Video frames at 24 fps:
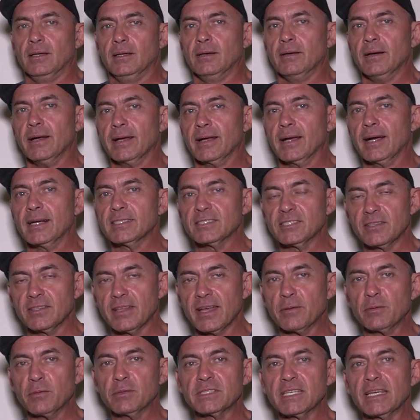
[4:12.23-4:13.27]
Alright guys, so
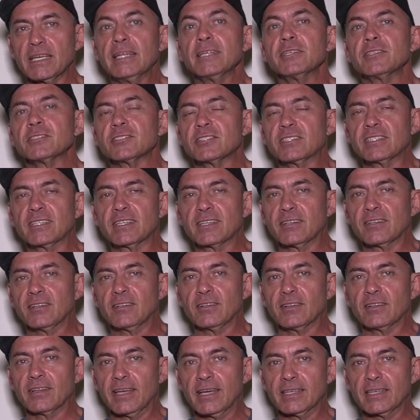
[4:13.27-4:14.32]
that was an interesting
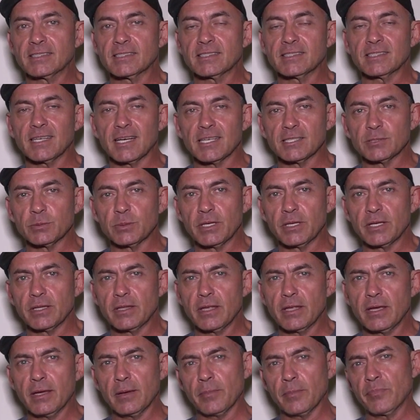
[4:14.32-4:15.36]
little exercise we did
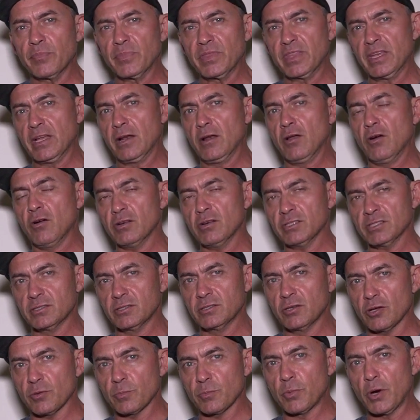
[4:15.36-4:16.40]
there. The last
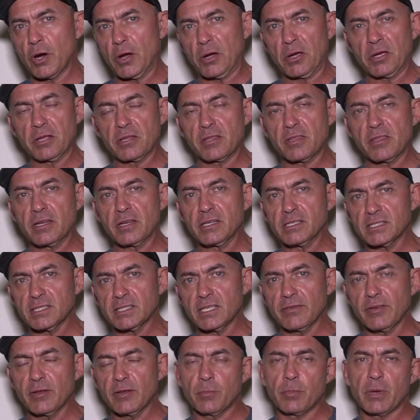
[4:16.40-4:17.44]
knot broke at
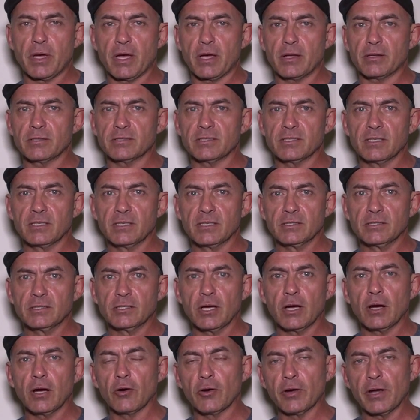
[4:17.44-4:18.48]
37 pounds.
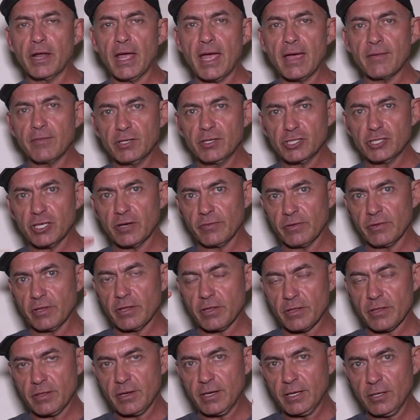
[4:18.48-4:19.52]
So on average over
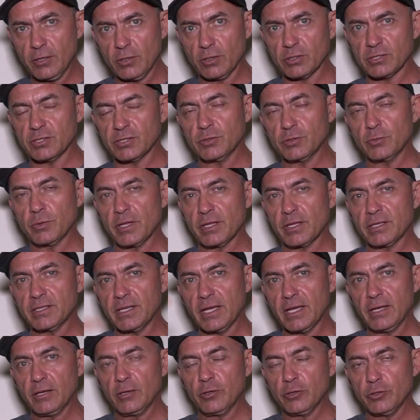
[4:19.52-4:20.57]
the 3 knots with the
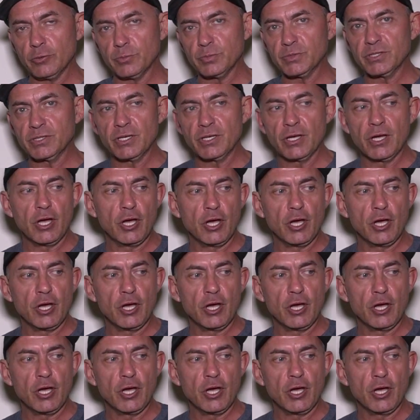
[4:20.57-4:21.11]
10 loops,